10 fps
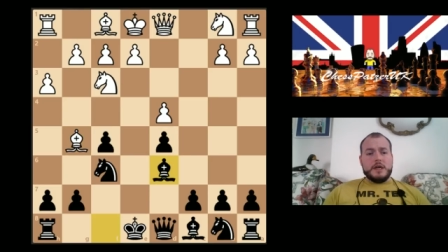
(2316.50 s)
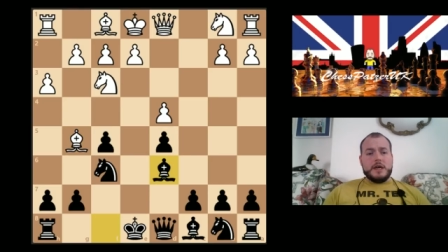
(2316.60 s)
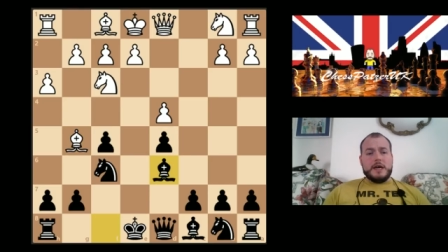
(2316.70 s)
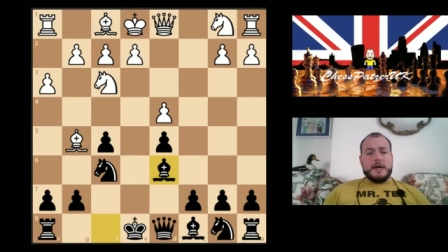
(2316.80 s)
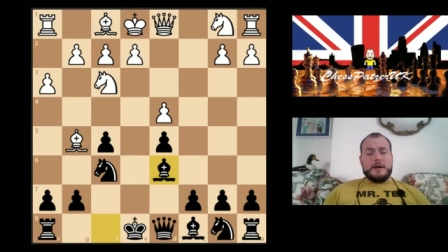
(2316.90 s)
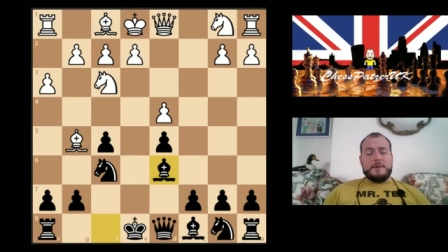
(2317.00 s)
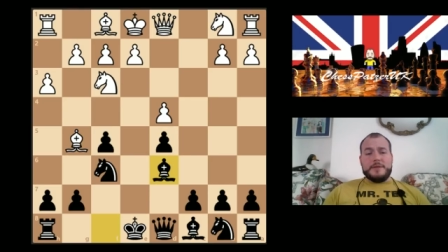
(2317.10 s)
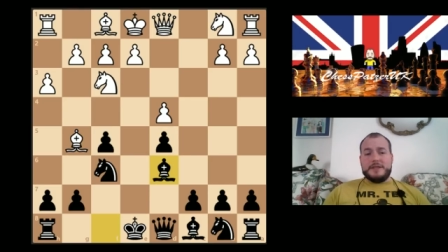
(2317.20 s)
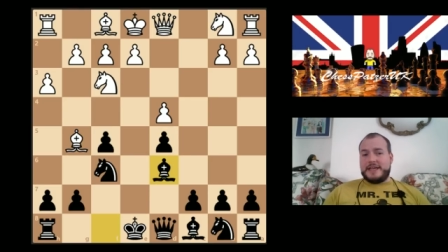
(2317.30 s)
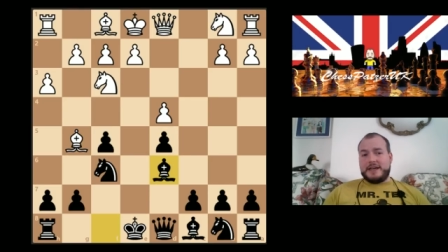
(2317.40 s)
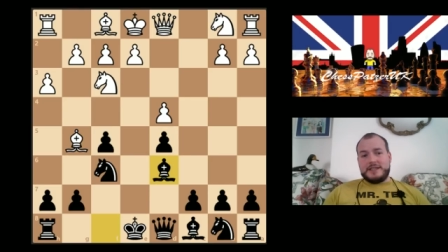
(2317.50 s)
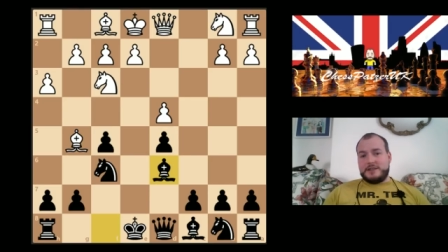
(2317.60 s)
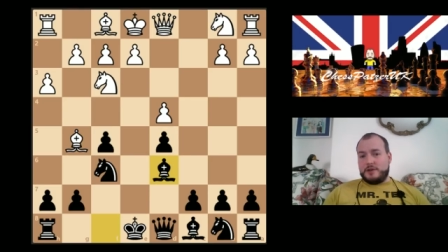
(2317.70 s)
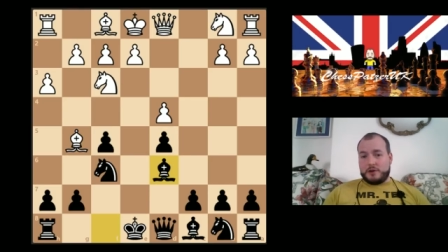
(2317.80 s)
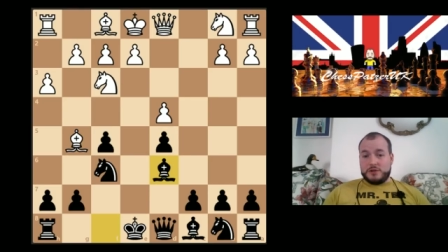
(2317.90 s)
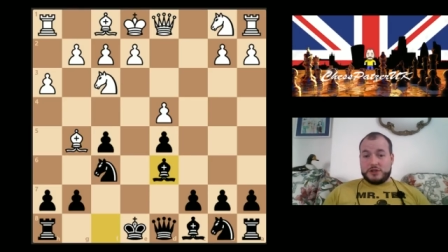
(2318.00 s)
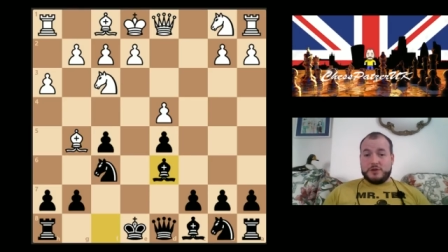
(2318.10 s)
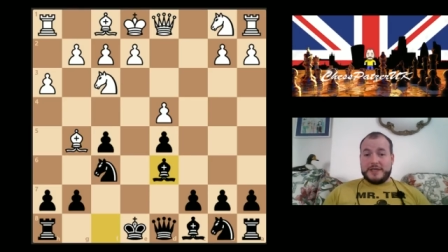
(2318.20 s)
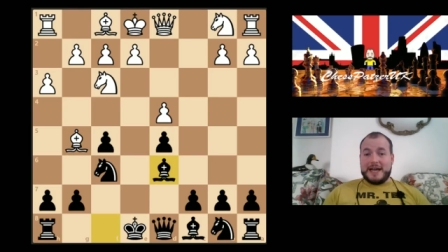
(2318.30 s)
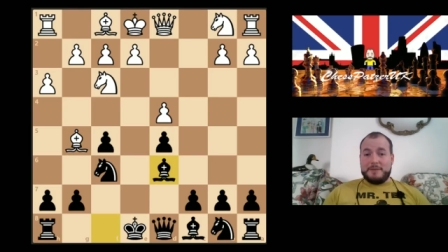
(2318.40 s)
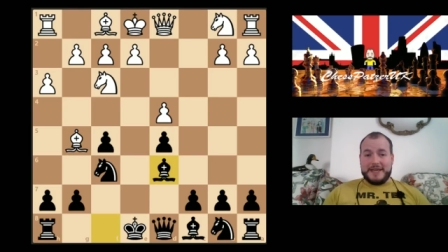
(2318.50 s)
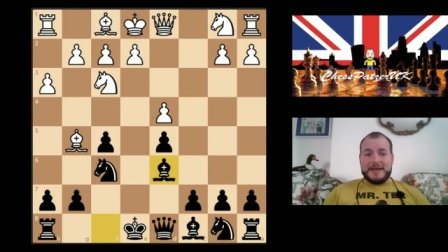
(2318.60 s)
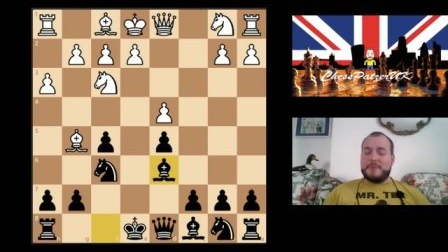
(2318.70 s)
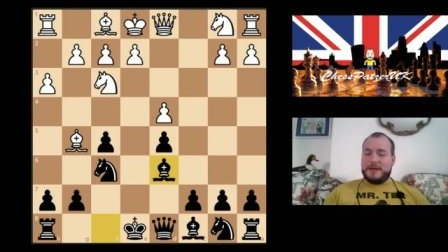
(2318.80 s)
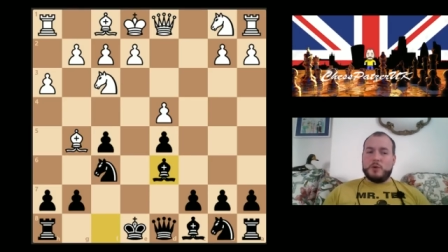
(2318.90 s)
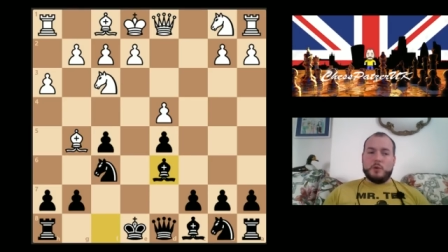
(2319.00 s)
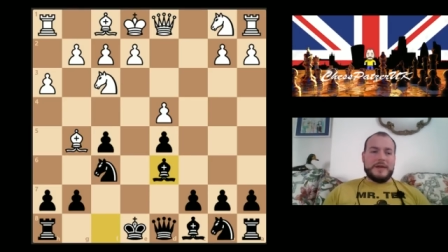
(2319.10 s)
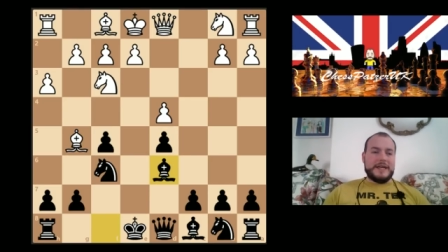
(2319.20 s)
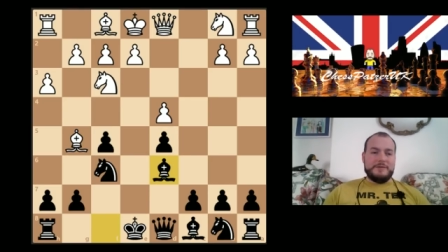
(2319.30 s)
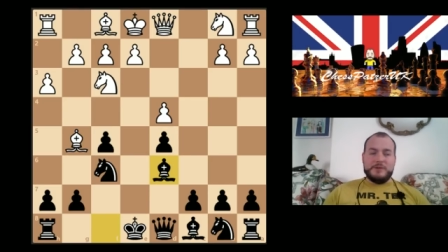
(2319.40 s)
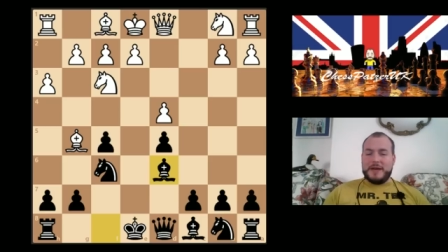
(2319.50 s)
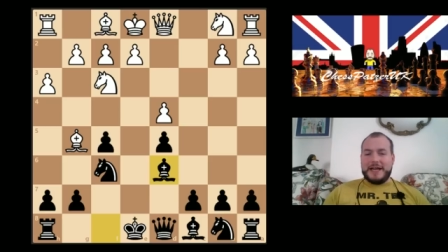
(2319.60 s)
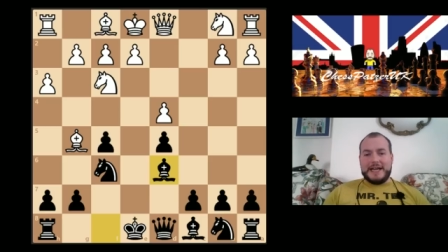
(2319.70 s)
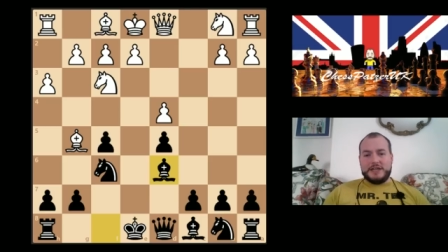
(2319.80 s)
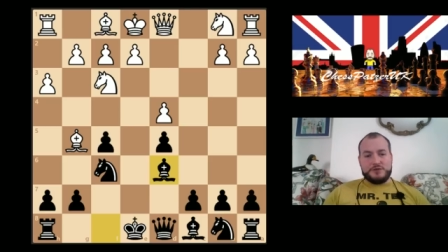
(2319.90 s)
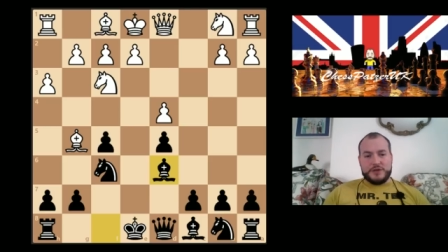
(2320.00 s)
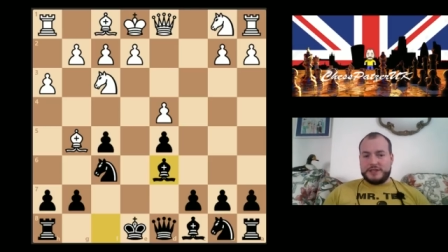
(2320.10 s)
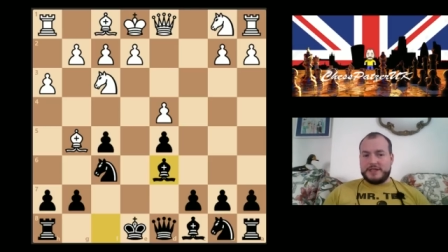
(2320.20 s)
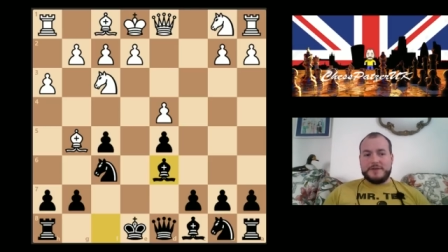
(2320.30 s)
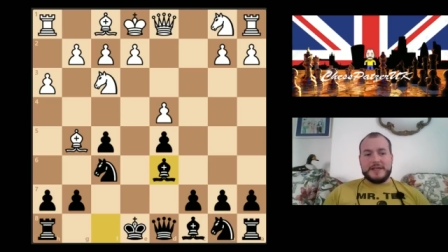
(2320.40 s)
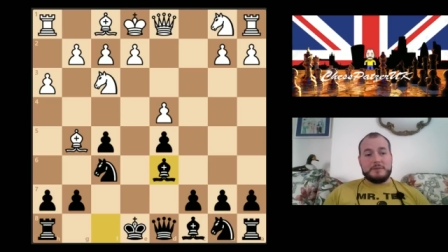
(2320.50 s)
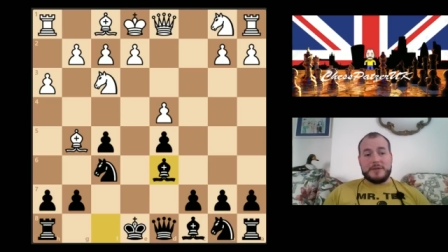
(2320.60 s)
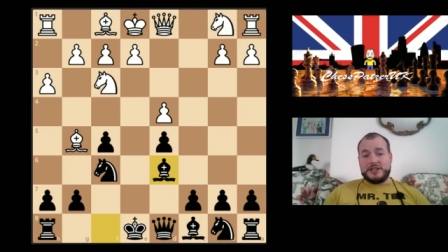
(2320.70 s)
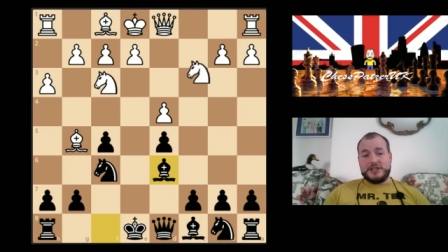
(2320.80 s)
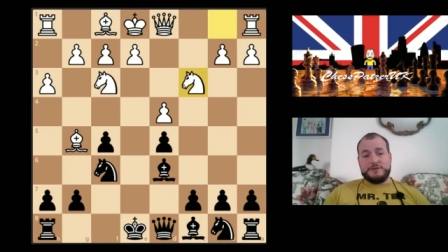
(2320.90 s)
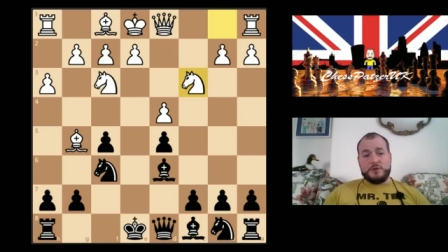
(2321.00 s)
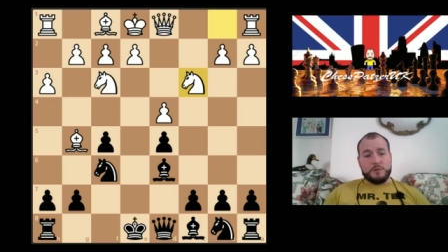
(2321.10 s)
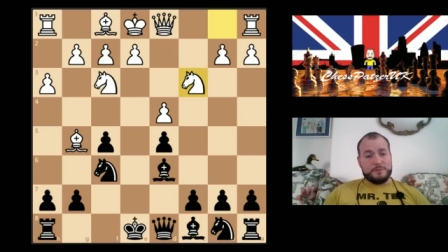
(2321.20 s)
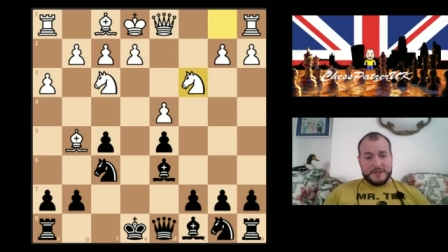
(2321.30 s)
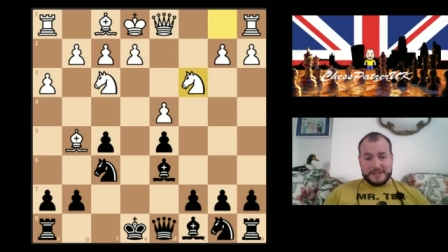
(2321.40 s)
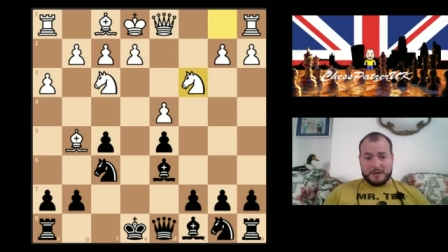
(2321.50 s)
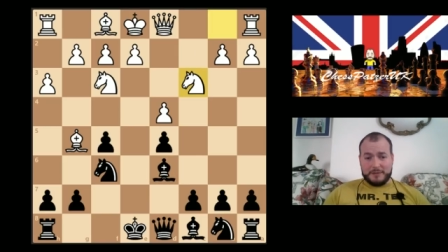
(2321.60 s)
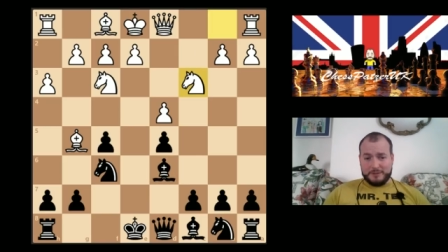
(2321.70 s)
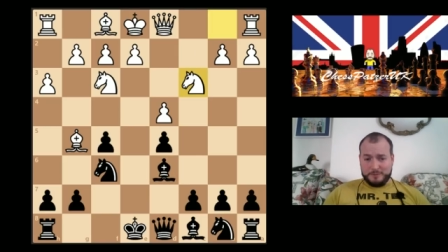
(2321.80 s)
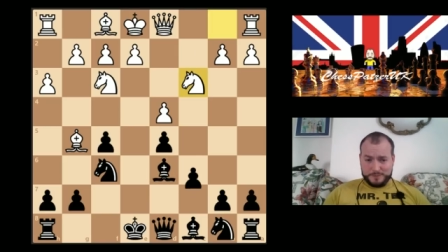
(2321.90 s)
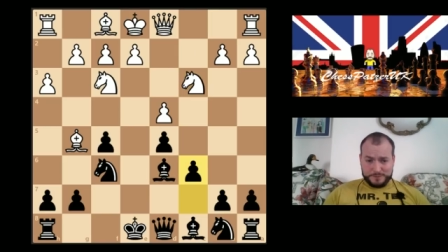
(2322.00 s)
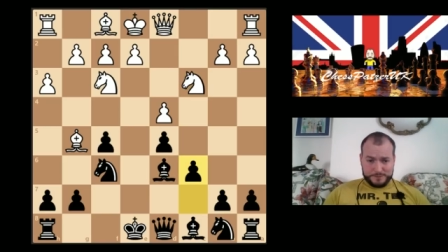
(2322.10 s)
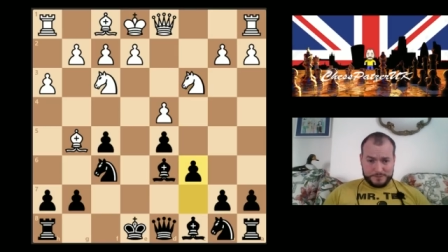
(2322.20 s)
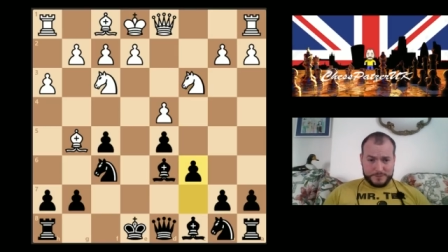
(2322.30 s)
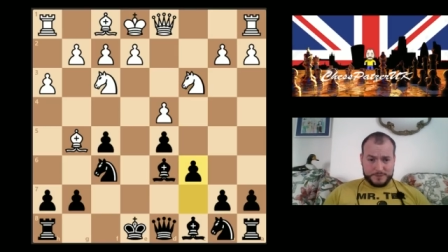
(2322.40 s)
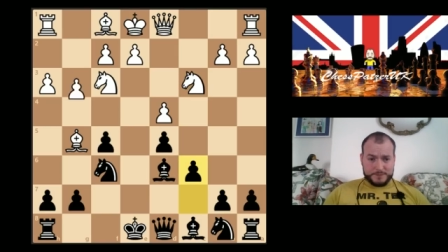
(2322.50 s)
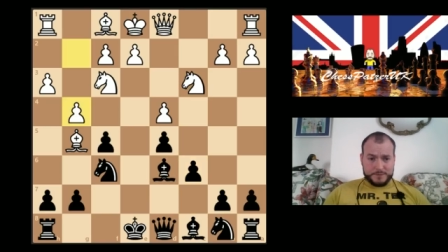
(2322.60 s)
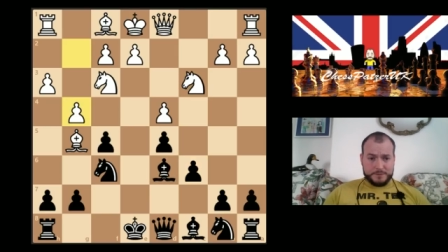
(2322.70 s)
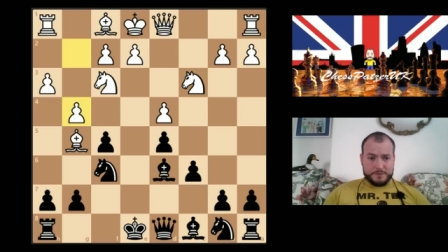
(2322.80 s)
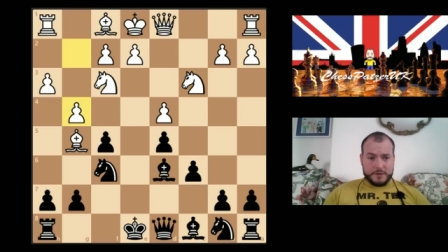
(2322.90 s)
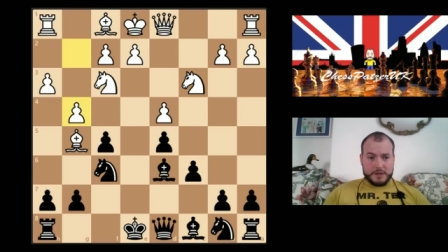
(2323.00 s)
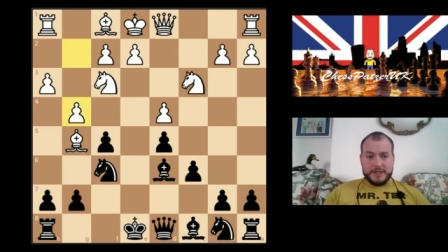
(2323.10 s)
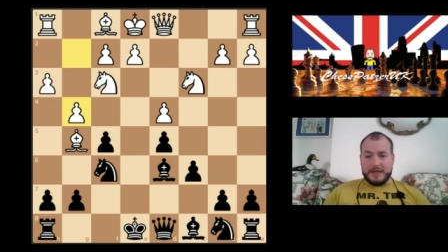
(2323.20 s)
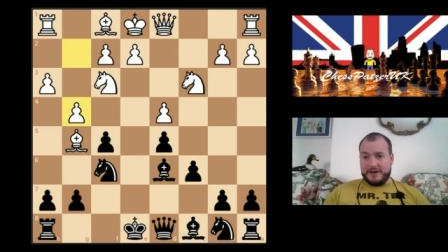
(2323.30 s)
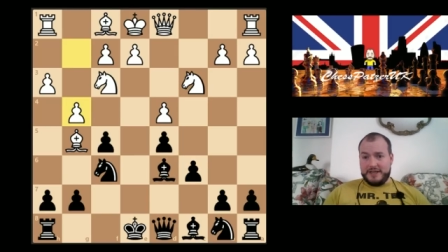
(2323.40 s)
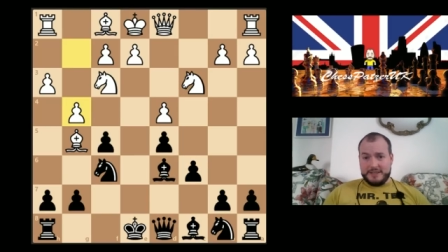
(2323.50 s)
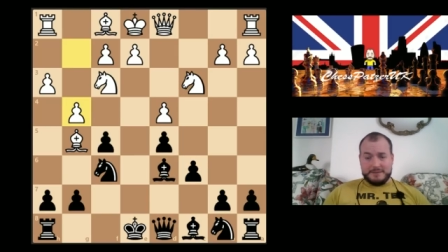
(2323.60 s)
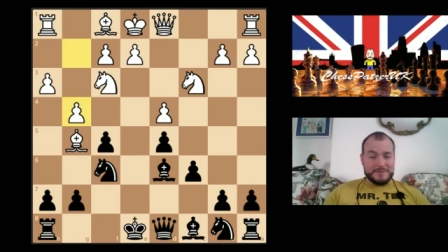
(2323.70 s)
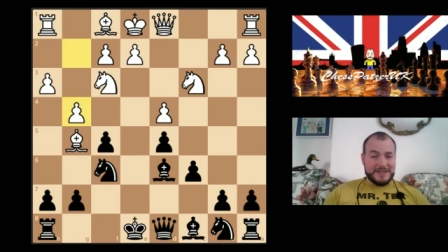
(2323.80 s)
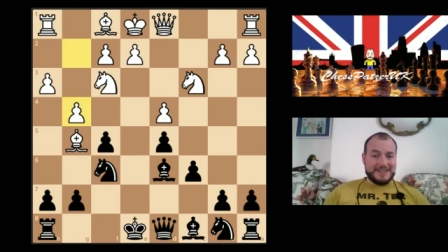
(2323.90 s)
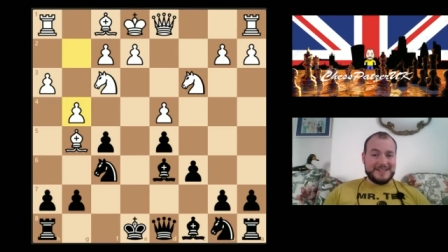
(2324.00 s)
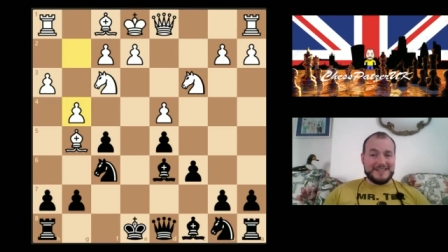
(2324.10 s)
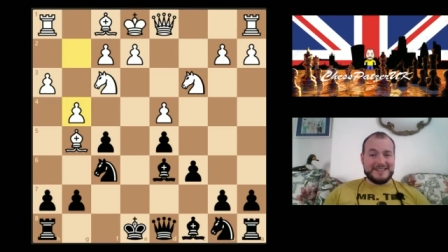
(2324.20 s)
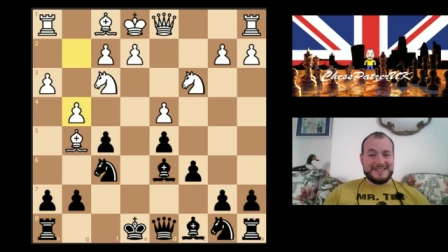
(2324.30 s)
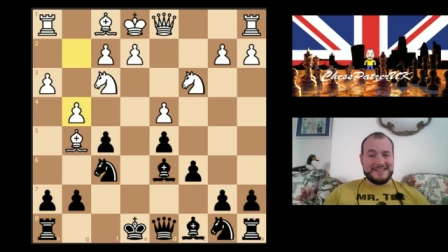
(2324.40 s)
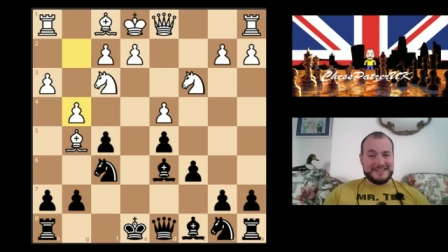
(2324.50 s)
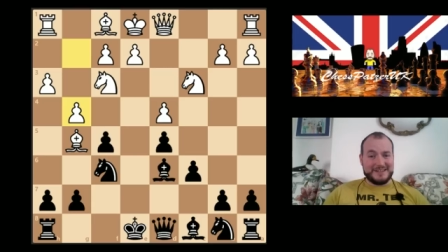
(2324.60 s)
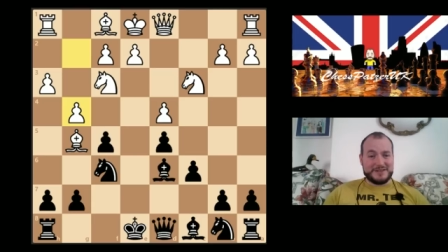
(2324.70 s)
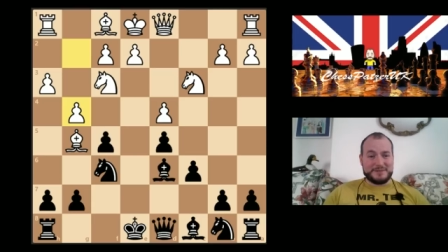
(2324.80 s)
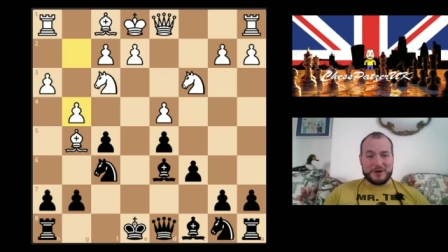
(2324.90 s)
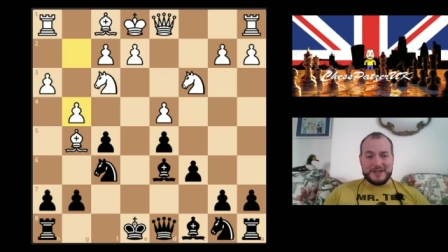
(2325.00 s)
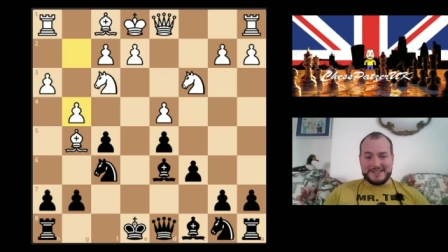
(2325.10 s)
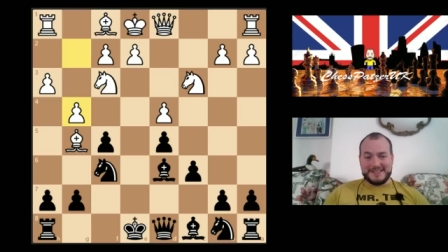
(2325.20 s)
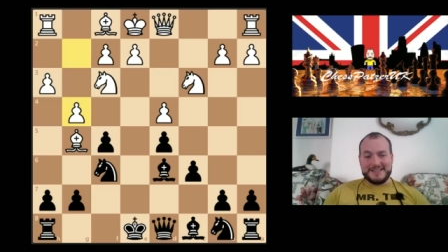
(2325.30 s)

You're saying, oh, it's not the Korchnoi gambit yet, but it will be. If you're playing h3, you're definitely going to play g4. It's coming. There it is. No surprise.